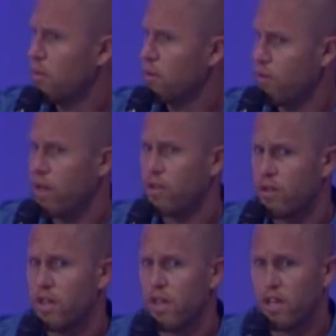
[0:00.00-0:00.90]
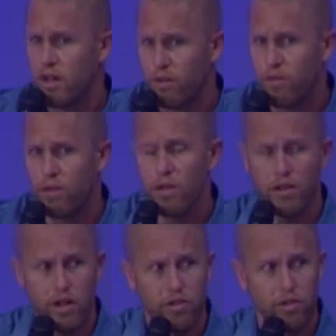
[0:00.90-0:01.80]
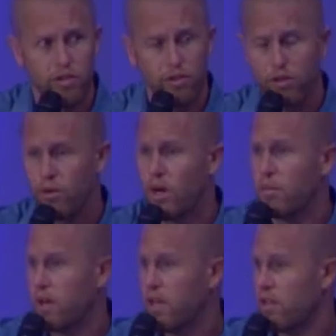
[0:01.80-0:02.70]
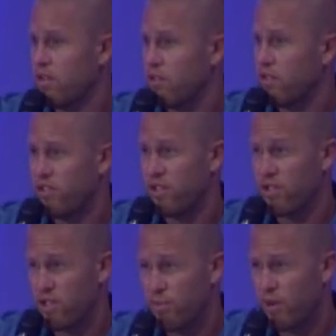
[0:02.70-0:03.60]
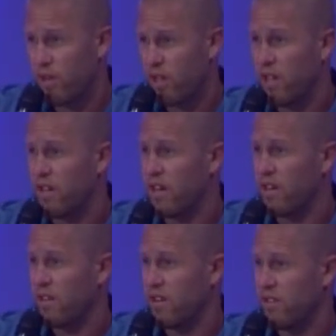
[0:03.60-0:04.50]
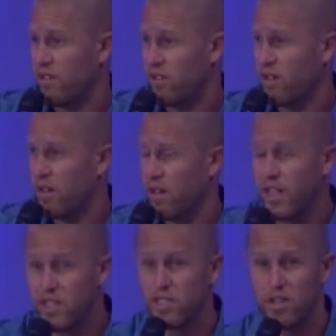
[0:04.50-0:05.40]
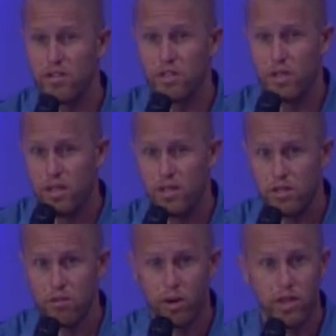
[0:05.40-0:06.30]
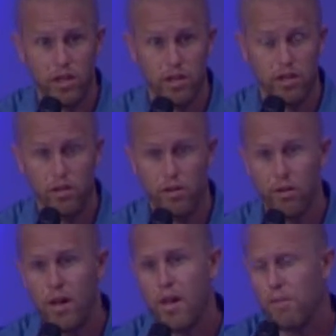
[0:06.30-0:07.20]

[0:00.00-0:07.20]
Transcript: but rather to take careful attention to making decisions that are Spirit-led, not just kind of, hey, this sounds like it's the right thing to do.